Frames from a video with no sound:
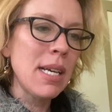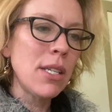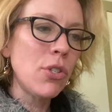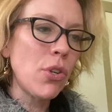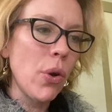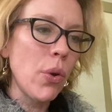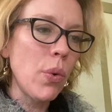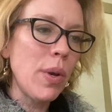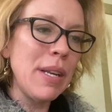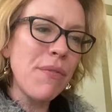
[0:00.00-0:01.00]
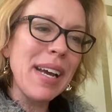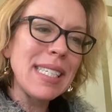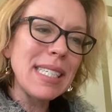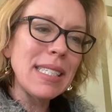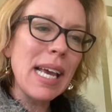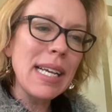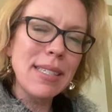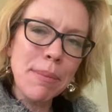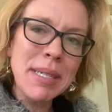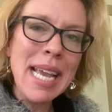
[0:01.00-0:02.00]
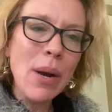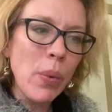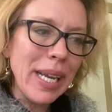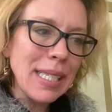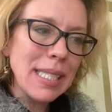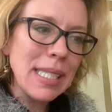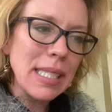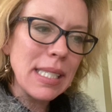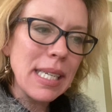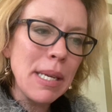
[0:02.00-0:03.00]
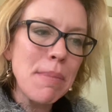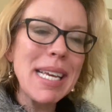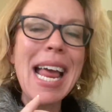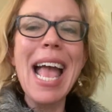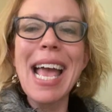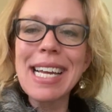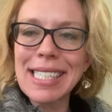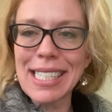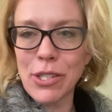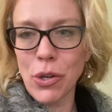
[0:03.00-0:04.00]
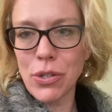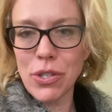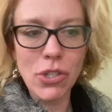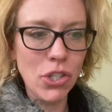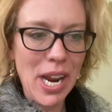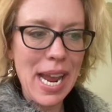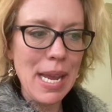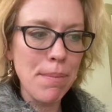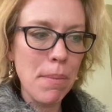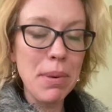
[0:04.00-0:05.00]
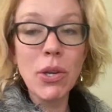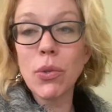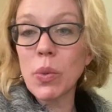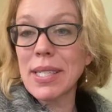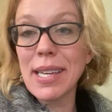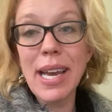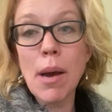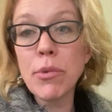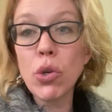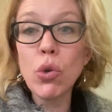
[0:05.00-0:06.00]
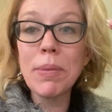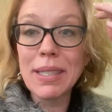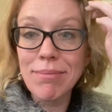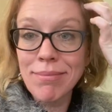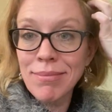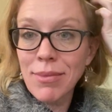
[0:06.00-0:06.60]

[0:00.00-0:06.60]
So, in fact, accepting our weaknesses can be an antidote to shame, because we say, I'm human.